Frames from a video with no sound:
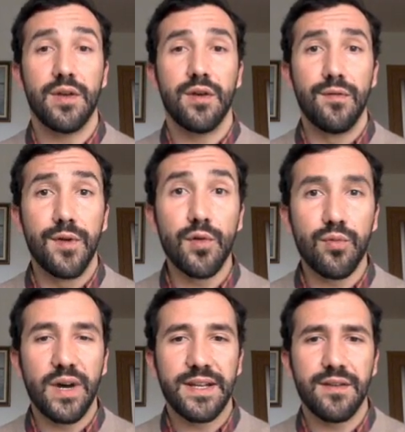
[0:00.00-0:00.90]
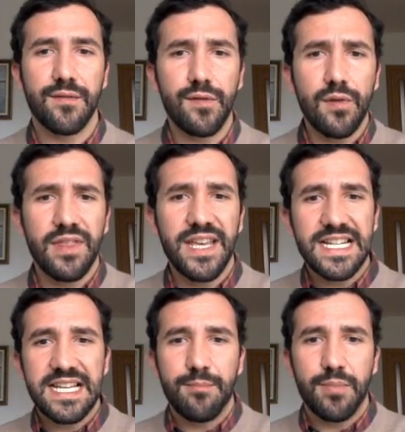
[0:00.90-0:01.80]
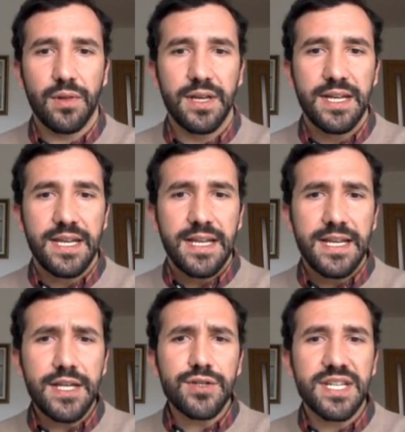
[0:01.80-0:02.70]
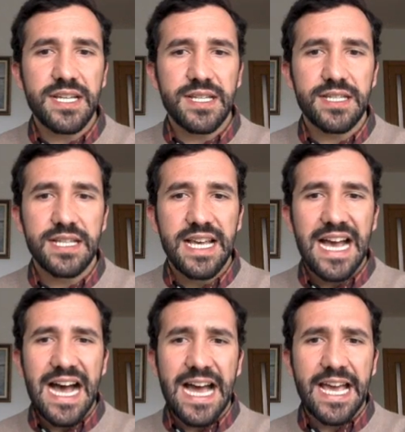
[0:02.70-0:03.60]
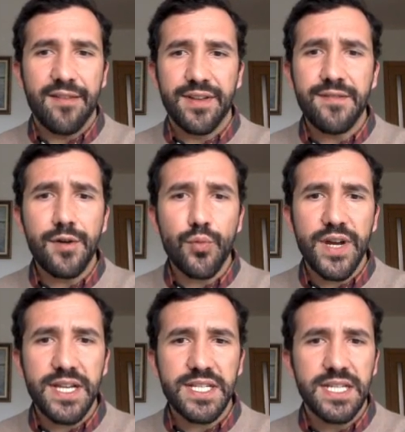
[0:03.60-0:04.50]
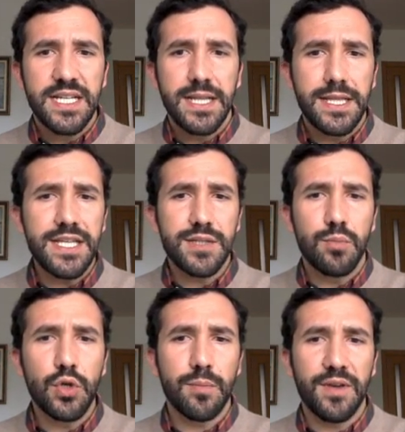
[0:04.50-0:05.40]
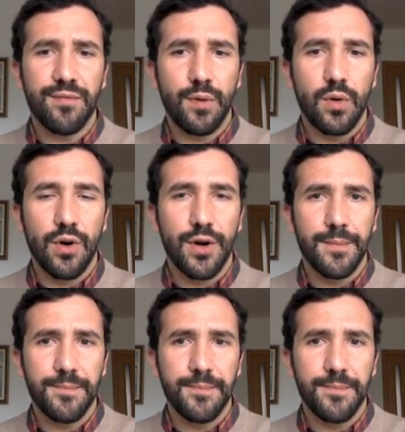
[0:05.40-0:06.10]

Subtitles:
Fourth example. Nico says, I have never read this book before.